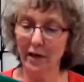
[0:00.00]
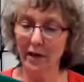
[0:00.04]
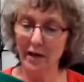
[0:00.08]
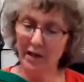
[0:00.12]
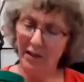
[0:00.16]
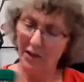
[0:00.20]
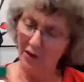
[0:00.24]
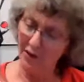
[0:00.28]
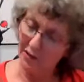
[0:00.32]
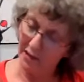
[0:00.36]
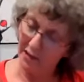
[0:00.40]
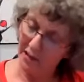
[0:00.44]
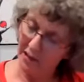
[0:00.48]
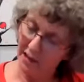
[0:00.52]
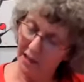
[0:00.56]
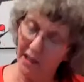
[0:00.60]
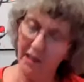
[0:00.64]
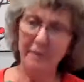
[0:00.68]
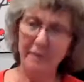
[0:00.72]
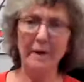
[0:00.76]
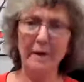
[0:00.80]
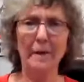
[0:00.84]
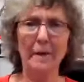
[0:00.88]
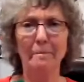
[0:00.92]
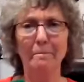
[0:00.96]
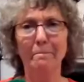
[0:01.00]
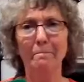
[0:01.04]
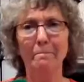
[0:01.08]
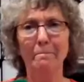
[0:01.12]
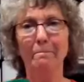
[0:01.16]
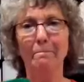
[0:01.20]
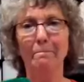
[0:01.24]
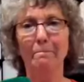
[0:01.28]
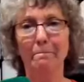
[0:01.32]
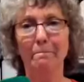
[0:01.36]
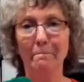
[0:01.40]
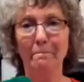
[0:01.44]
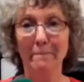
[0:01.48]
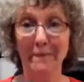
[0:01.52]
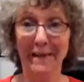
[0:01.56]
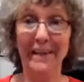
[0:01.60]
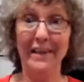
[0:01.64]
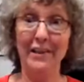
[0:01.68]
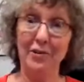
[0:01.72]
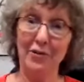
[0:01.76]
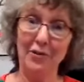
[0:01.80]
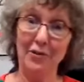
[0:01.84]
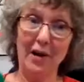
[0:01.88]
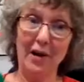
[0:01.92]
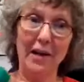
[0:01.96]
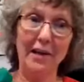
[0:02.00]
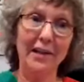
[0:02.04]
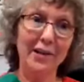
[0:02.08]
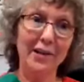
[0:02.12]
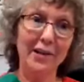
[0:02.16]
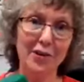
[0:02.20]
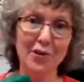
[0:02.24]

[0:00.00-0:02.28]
And I looked at it and I went, and tried it.